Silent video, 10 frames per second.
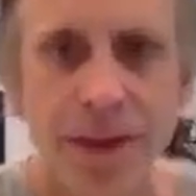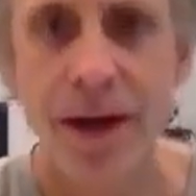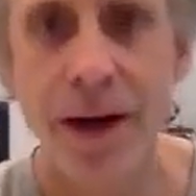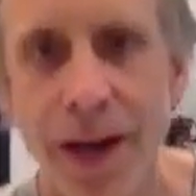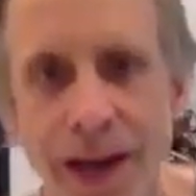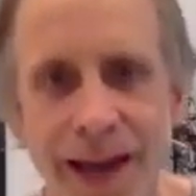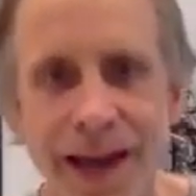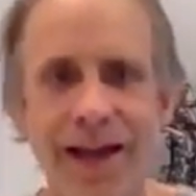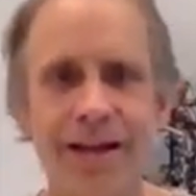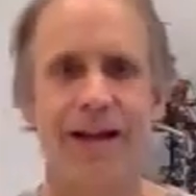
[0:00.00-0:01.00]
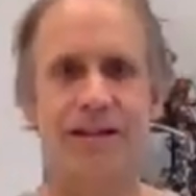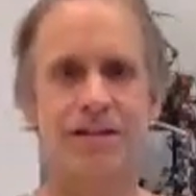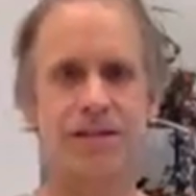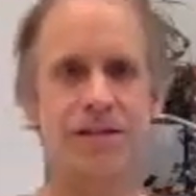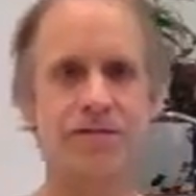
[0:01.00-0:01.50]
All right, and
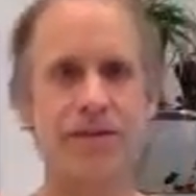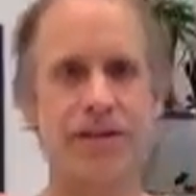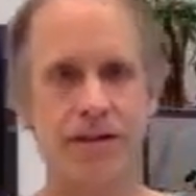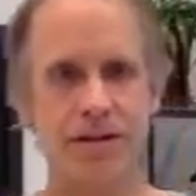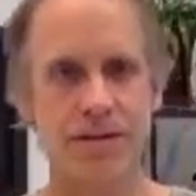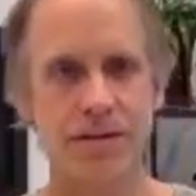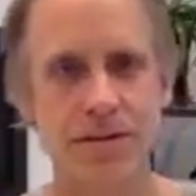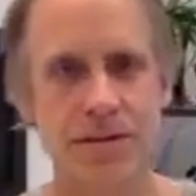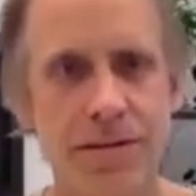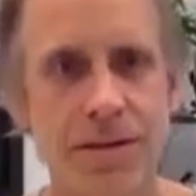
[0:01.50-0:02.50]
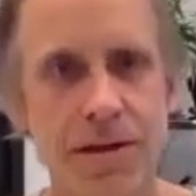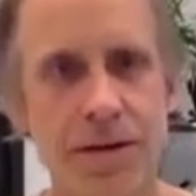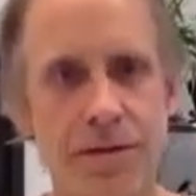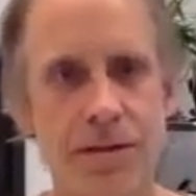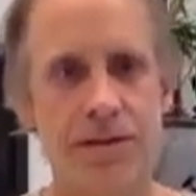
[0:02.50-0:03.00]
next is the fingers.
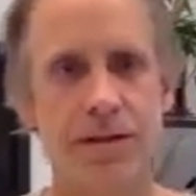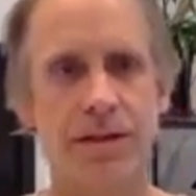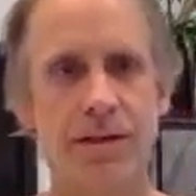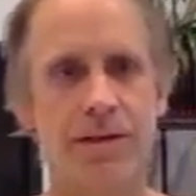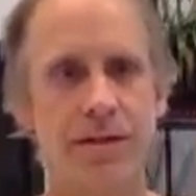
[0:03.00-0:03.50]
So we're just gonna